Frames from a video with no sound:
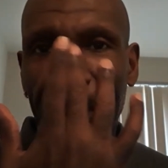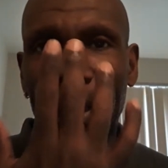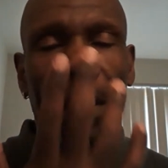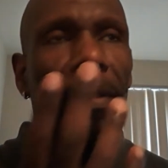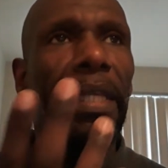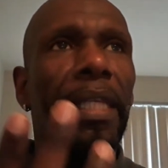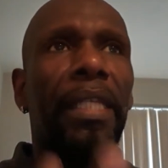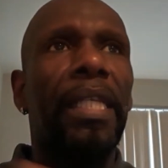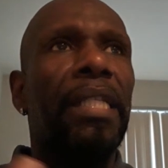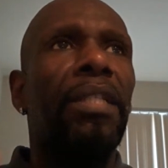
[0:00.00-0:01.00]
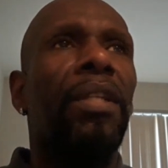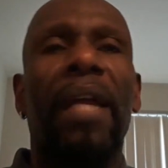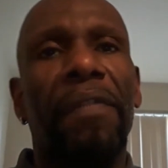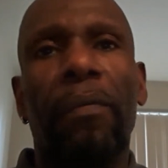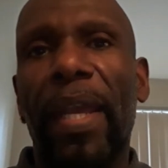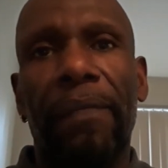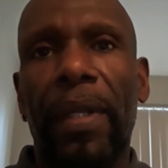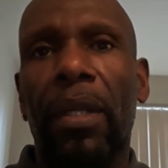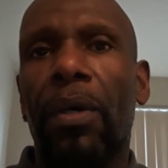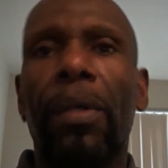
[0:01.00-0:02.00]
You know, you don't have to wait
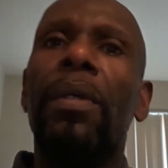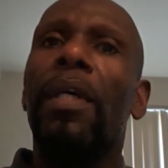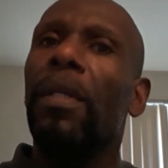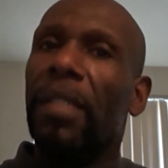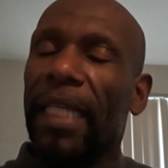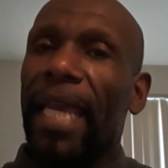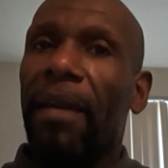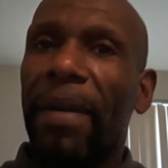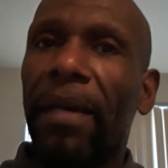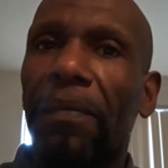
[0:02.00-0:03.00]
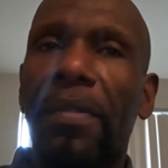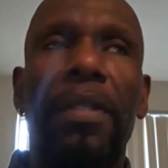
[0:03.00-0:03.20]
very long to get around.